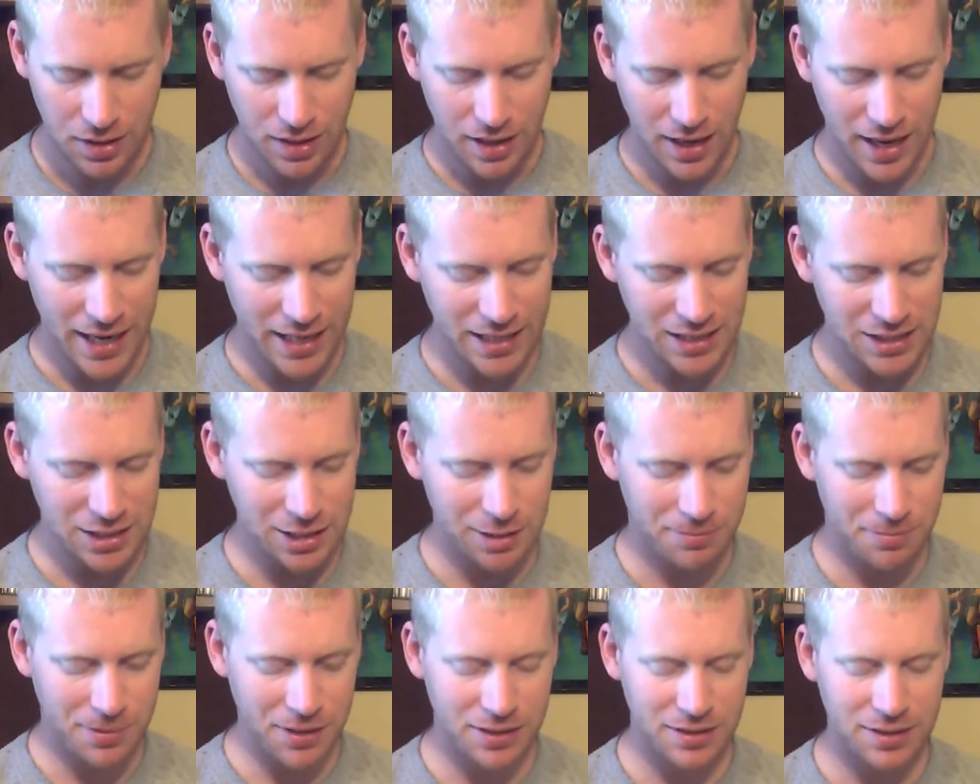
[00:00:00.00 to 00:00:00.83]
I actually
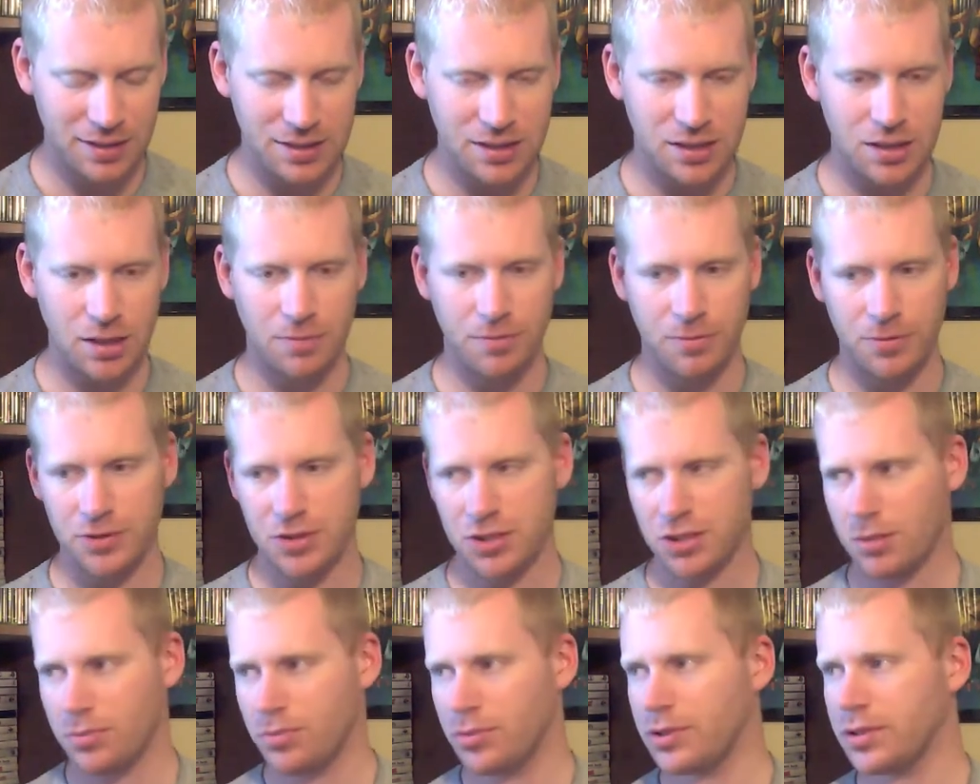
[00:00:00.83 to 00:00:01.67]
picked this up for
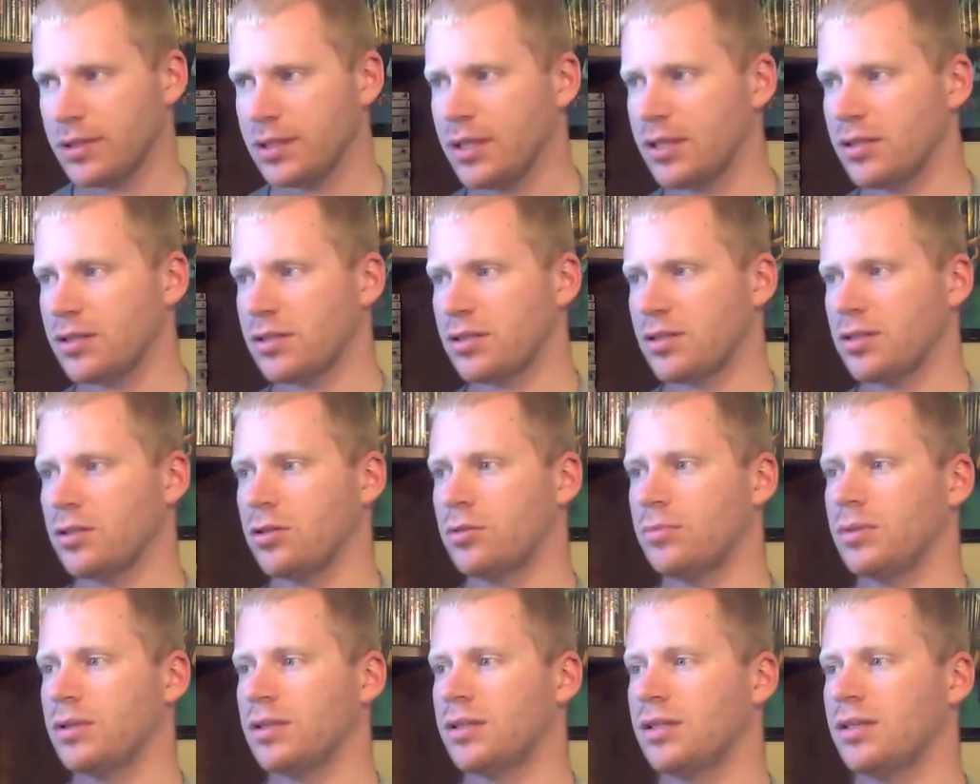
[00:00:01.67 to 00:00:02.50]
someone else though,
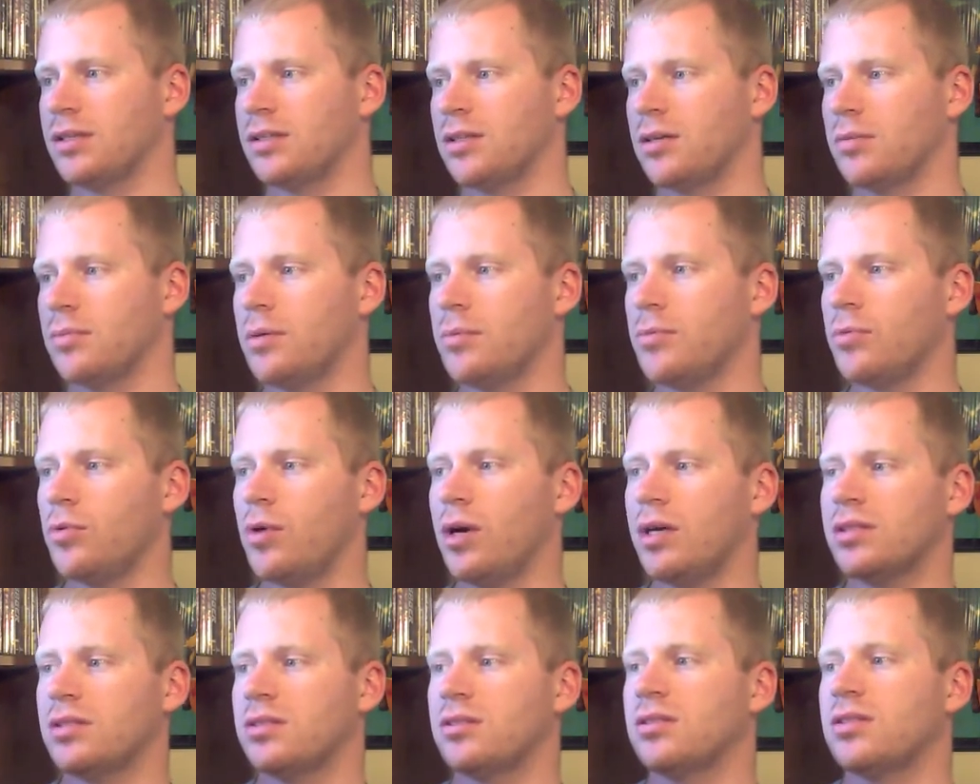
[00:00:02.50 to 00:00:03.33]
because I remember
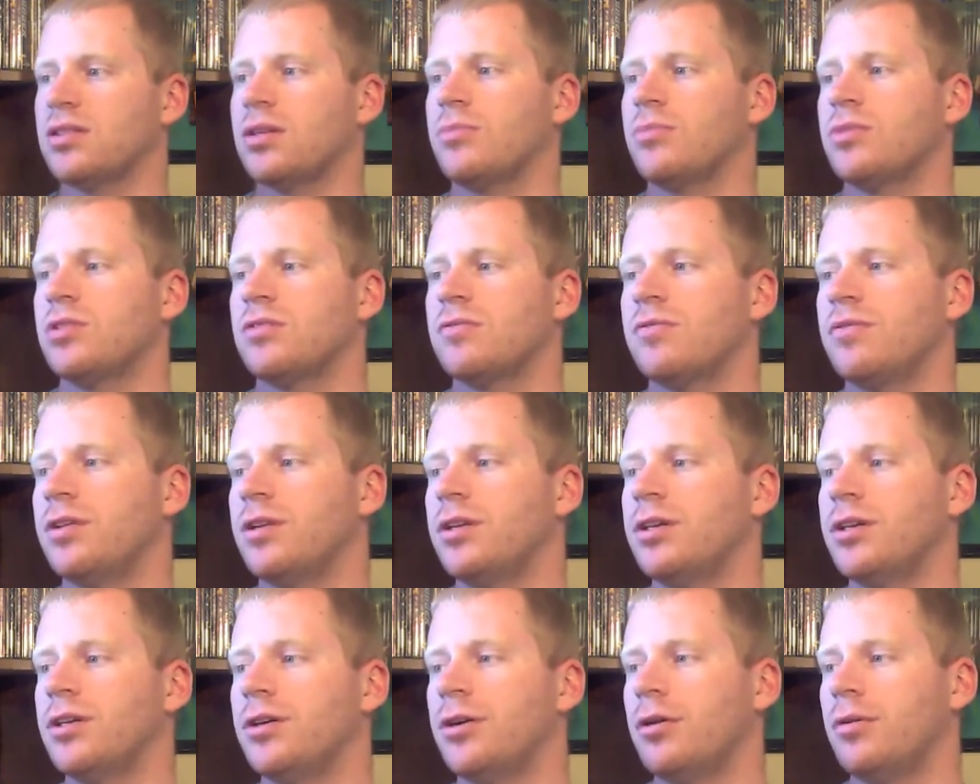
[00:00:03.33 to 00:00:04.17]
watching someone's
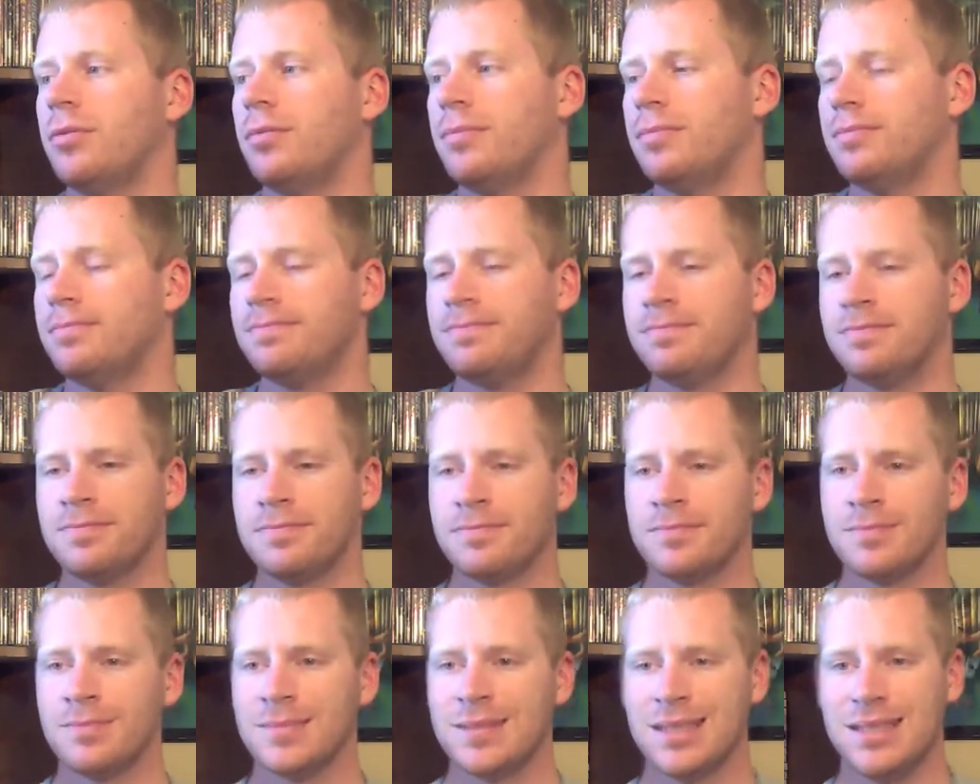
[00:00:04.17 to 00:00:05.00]
video.
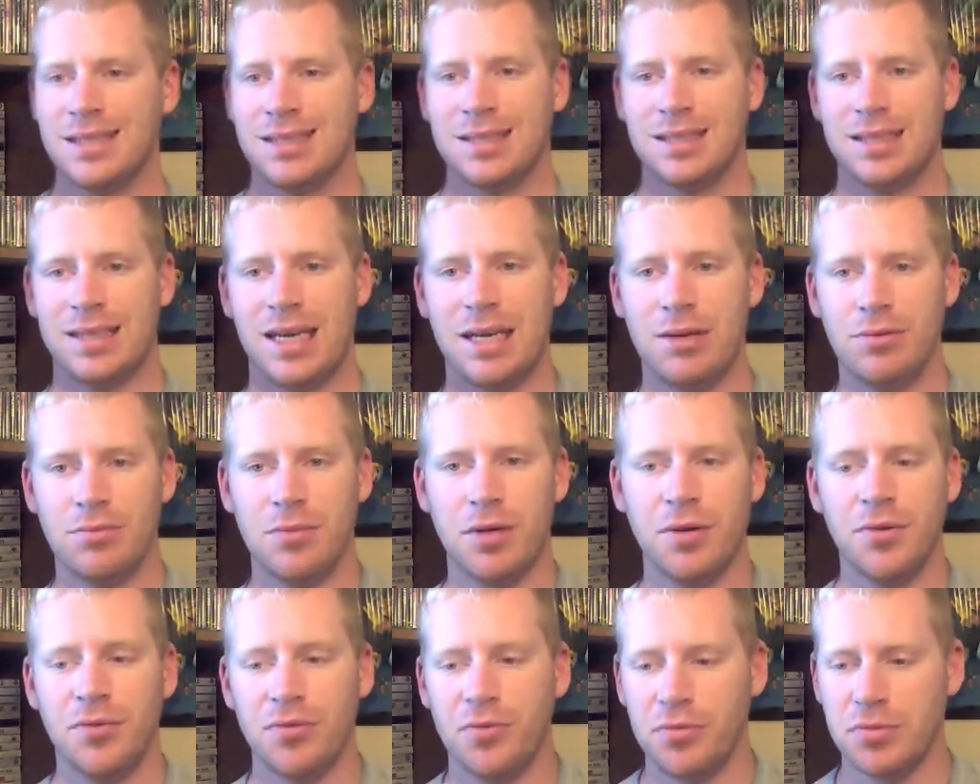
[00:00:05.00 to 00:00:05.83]
Can't
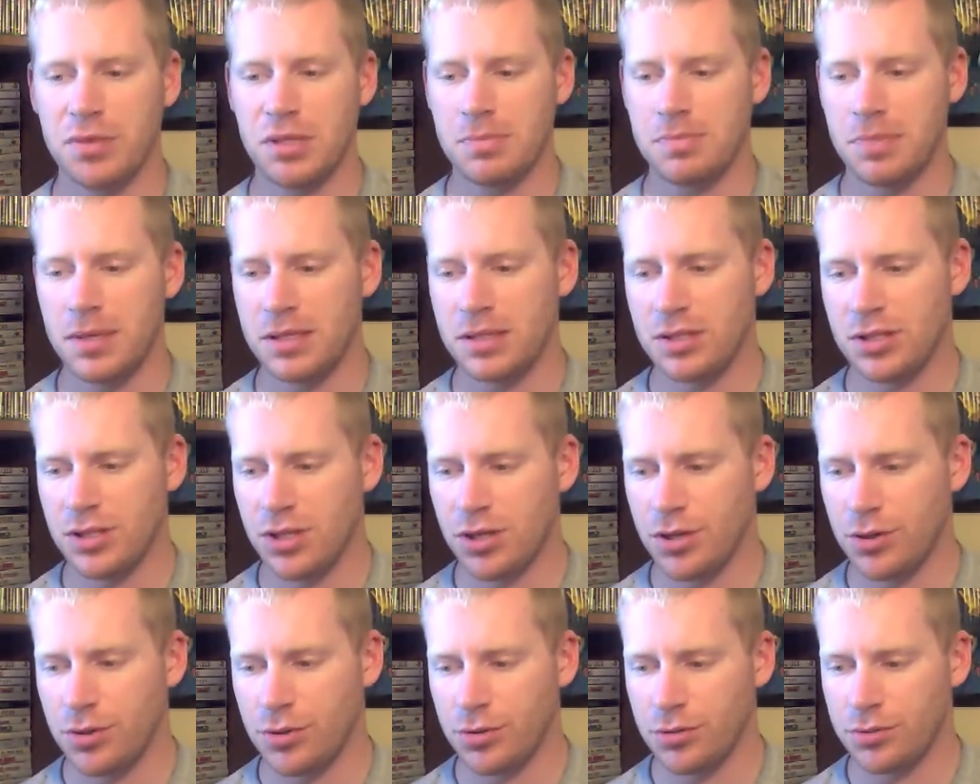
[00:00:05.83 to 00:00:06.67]
remember if it was
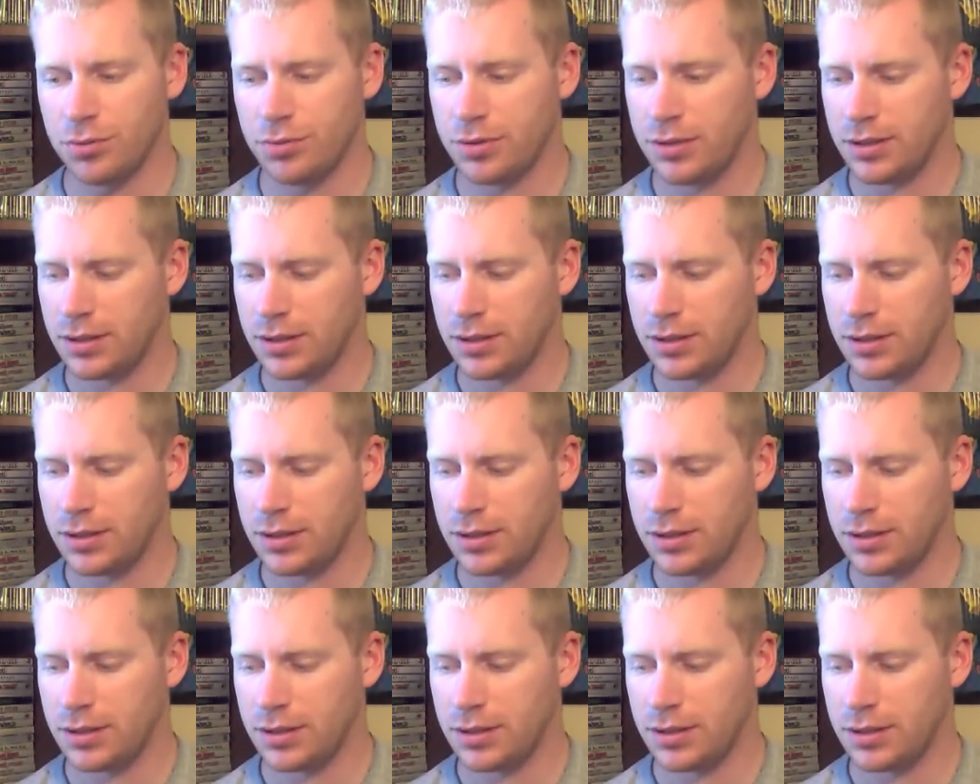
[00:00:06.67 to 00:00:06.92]
Benzo.